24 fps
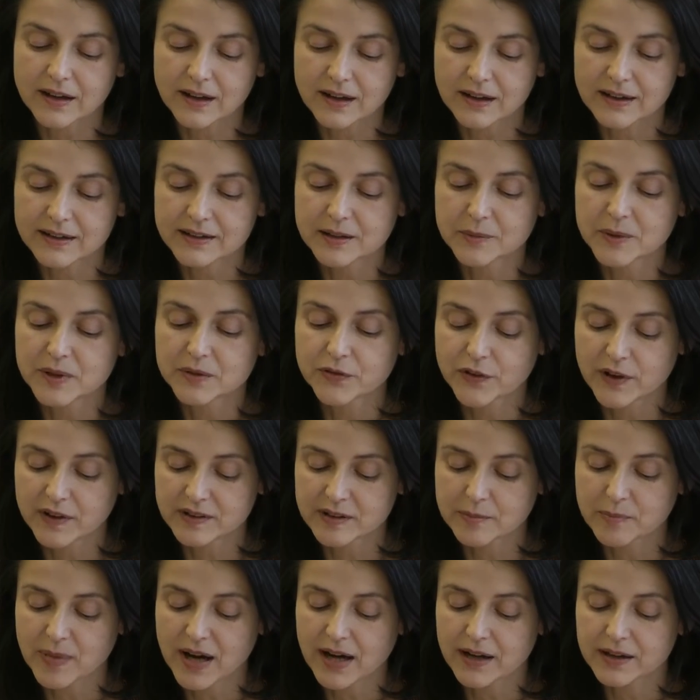A little bit
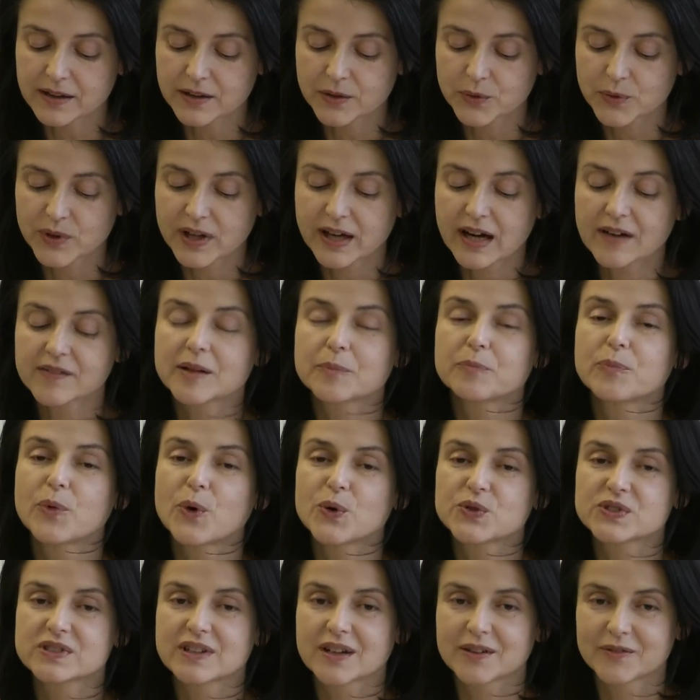further back, we have the
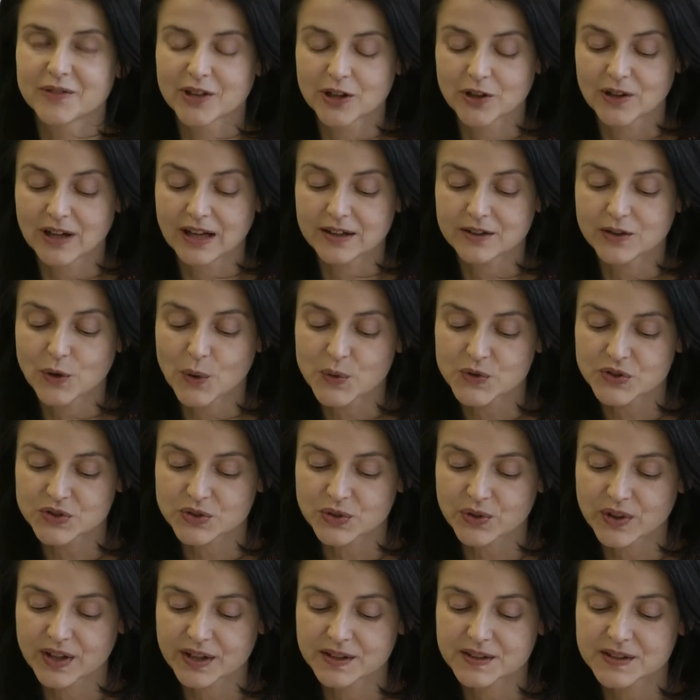post-alveolar
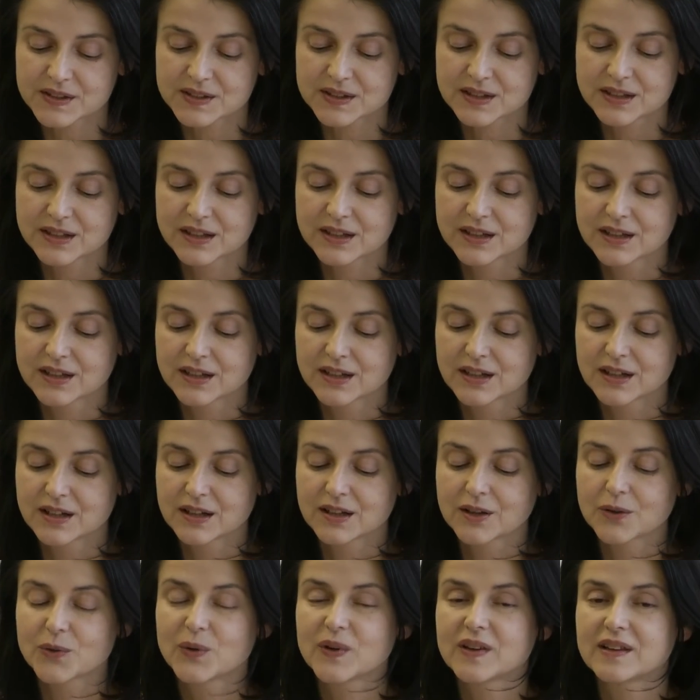consonants
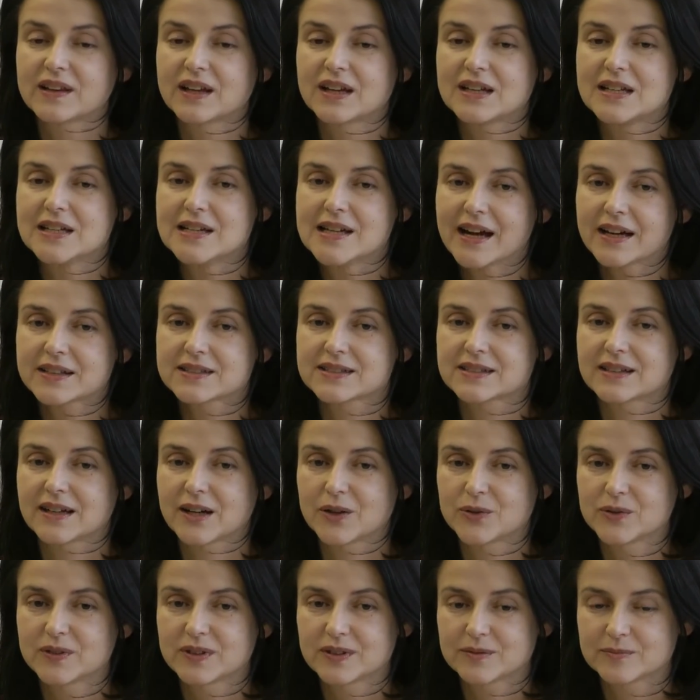with the Lla
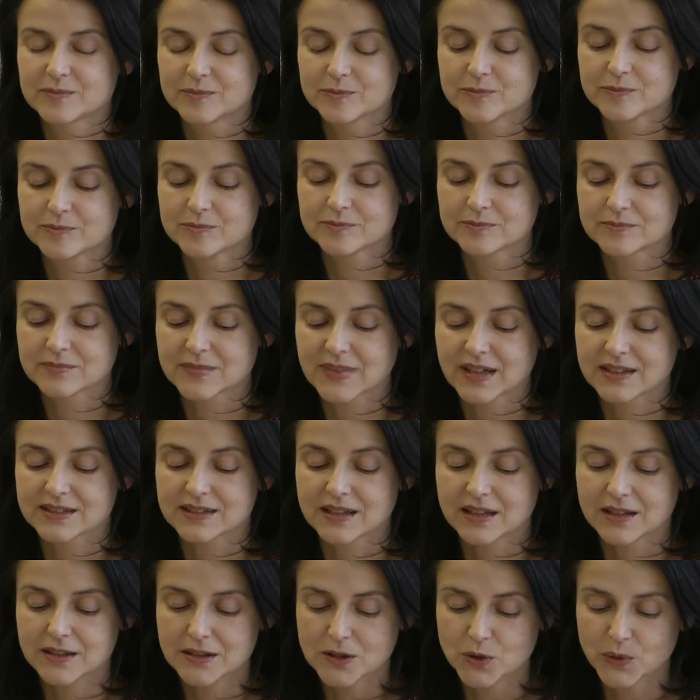sound, as
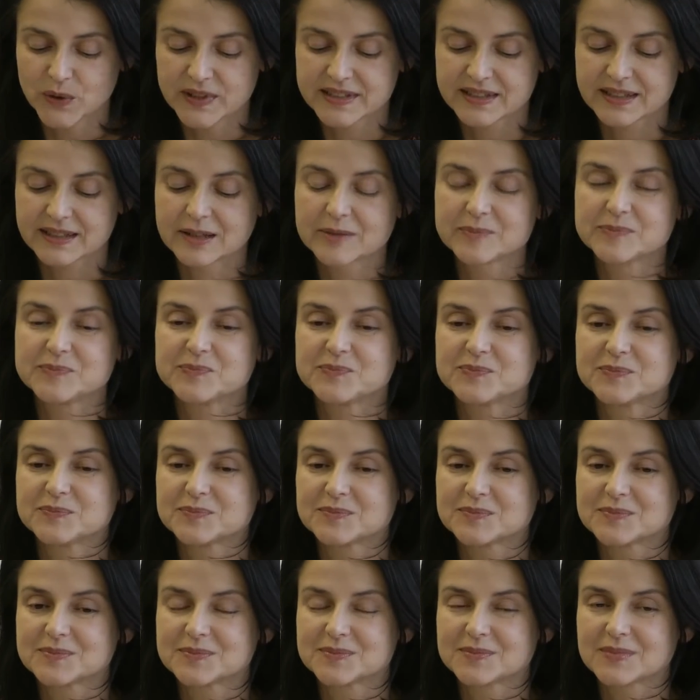in Lluisa,
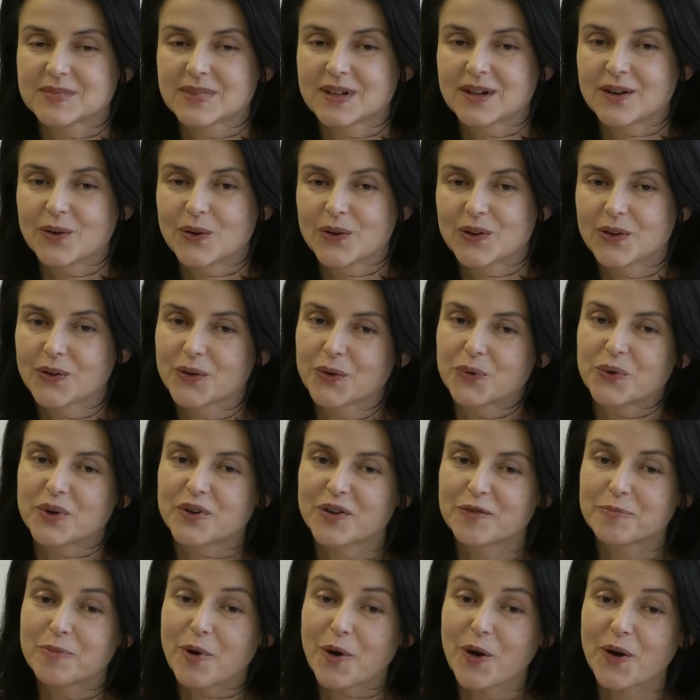or the other way
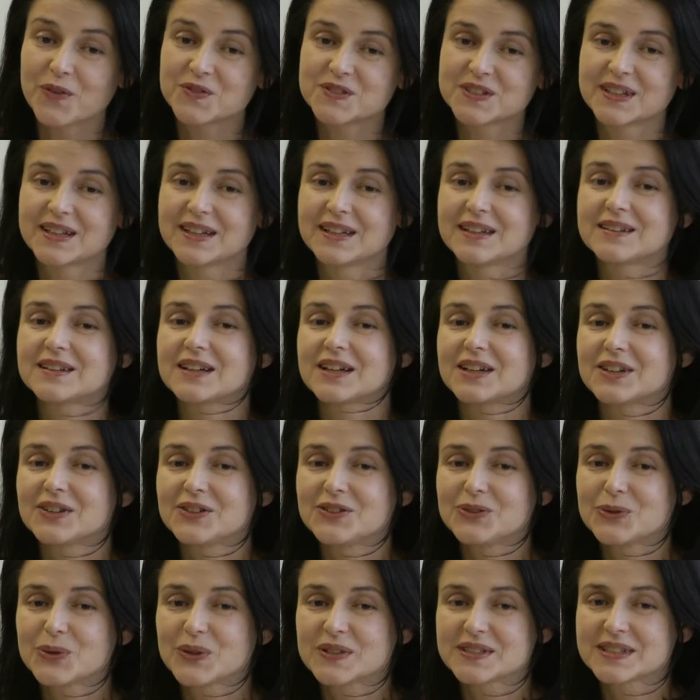of pronouncing it,
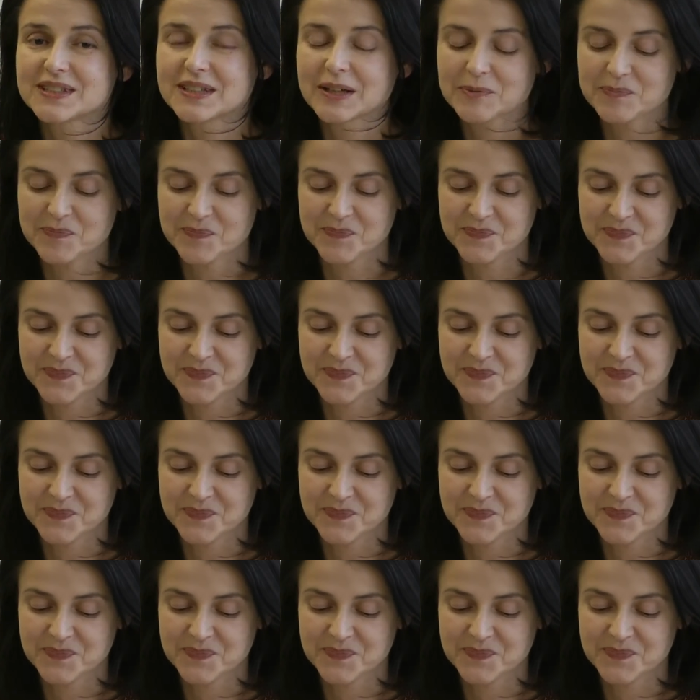Lluisa,